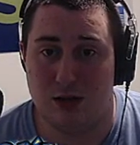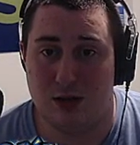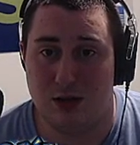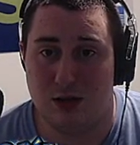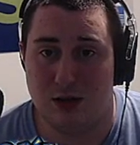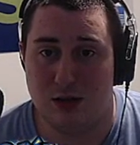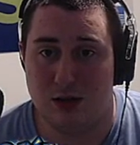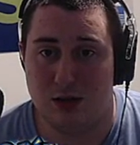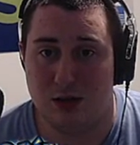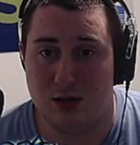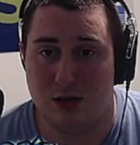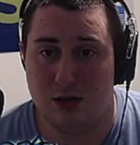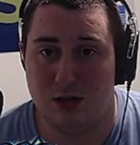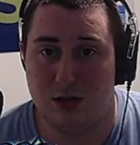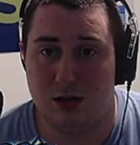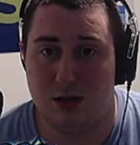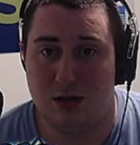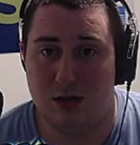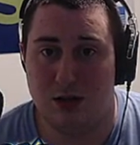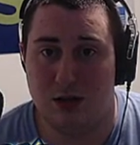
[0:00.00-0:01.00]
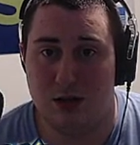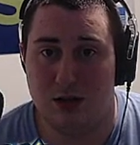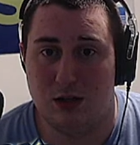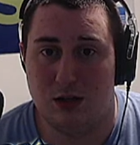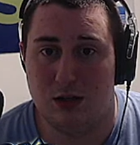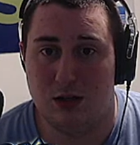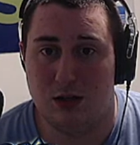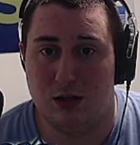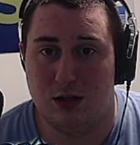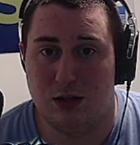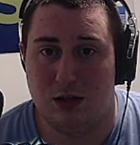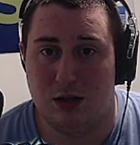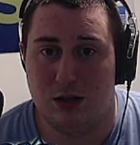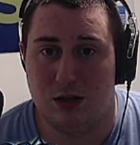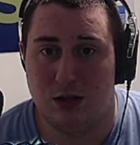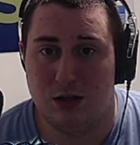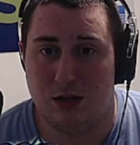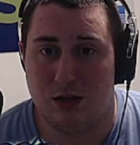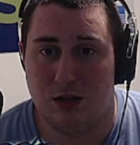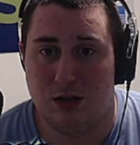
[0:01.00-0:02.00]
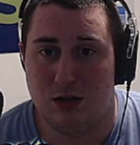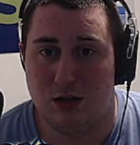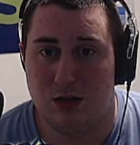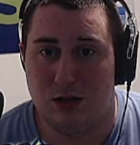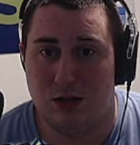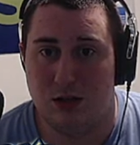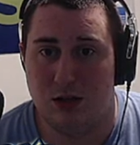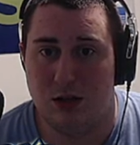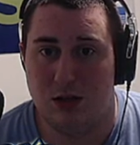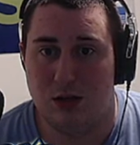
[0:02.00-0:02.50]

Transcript: [no speech]